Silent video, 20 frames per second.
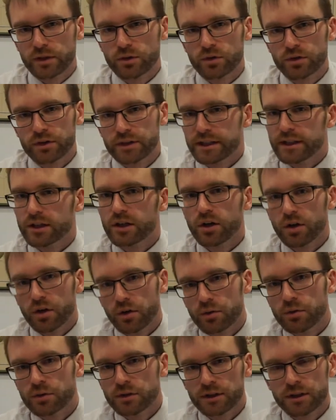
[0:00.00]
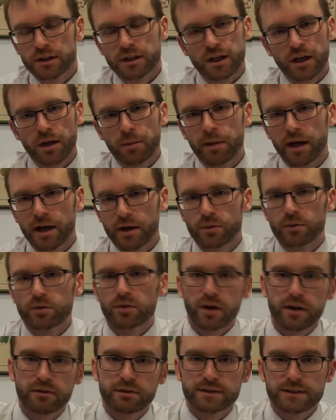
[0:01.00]
already know about
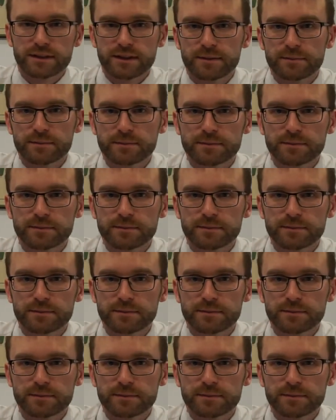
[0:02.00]
gravity.